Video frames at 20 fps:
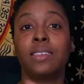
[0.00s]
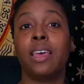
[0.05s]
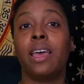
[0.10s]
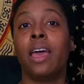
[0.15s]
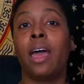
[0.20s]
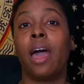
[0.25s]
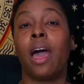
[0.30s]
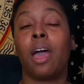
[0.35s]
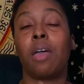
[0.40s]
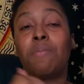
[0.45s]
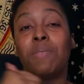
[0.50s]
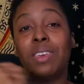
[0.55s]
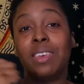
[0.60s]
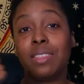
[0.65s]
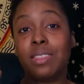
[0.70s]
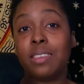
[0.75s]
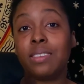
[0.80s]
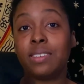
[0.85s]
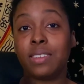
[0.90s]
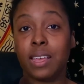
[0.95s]
I'm in
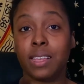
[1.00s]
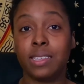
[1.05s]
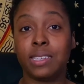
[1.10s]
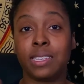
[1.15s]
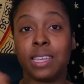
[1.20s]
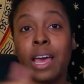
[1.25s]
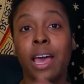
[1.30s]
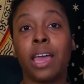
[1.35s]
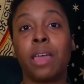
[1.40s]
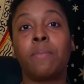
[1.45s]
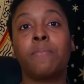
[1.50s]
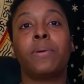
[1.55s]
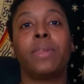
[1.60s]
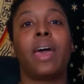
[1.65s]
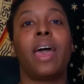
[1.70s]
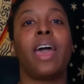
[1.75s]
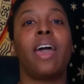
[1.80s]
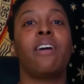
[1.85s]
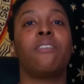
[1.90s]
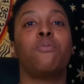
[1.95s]
the sun sign, but I
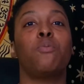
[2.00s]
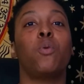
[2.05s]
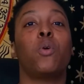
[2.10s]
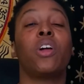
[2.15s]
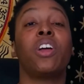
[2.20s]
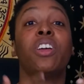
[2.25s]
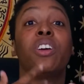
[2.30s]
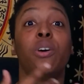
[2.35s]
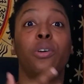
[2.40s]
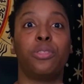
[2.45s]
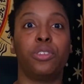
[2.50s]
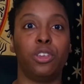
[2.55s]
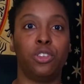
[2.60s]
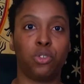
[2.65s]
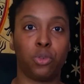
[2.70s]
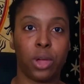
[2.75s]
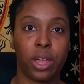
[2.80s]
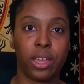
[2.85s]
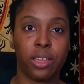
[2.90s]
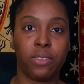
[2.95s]
have more healthy
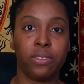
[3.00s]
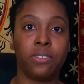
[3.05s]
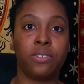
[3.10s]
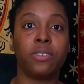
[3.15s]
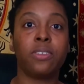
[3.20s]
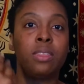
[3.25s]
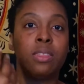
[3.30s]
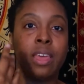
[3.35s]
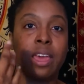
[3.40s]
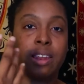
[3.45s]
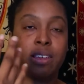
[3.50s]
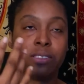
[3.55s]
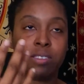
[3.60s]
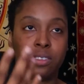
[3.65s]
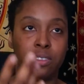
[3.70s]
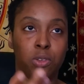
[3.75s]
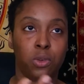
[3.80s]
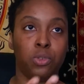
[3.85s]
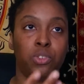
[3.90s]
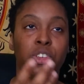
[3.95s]
traits that is
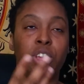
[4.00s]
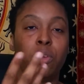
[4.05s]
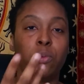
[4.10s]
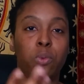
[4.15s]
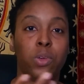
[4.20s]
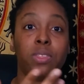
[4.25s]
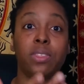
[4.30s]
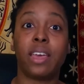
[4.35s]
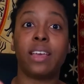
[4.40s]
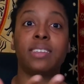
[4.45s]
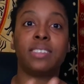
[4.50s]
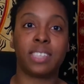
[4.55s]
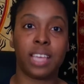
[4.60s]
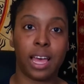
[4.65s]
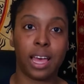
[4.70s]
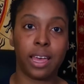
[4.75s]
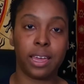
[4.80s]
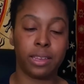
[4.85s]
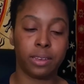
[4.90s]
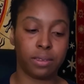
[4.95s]
associated with that
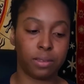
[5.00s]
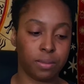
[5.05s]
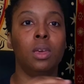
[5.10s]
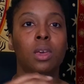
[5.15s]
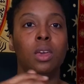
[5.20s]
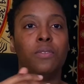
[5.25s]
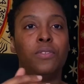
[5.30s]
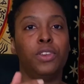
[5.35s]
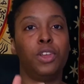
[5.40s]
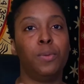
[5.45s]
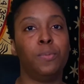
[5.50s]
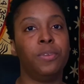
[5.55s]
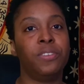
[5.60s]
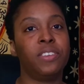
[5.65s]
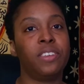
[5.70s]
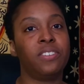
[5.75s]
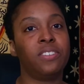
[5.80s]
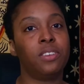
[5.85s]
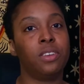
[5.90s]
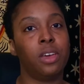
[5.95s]
sign. If you don't
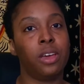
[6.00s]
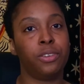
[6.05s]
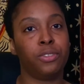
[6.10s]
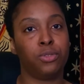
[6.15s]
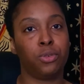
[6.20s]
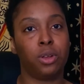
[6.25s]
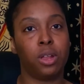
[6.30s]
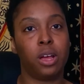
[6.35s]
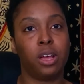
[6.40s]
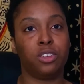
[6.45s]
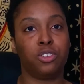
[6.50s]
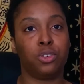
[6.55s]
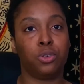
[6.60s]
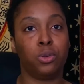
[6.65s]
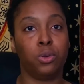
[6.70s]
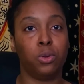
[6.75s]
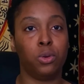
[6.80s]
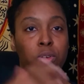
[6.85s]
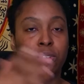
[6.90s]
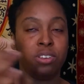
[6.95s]
possess an astrological
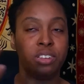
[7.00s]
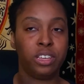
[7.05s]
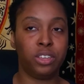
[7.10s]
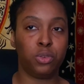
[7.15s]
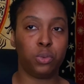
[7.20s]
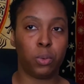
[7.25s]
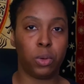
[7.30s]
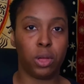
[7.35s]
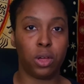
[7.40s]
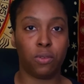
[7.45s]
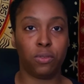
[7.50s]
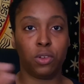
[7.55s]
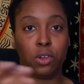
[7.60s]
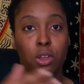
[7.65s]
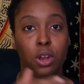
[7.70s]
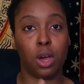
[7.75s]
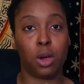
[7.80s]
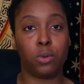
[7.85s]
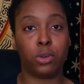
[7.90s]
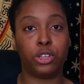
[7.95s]
or D12, you can
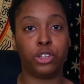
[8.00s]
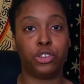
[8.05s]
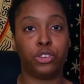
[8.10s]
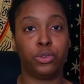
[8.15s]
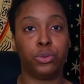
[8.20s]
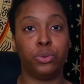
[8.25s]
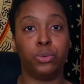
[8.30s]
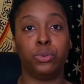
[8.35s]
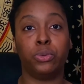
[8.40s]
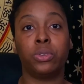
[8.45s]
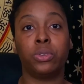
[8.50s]
always use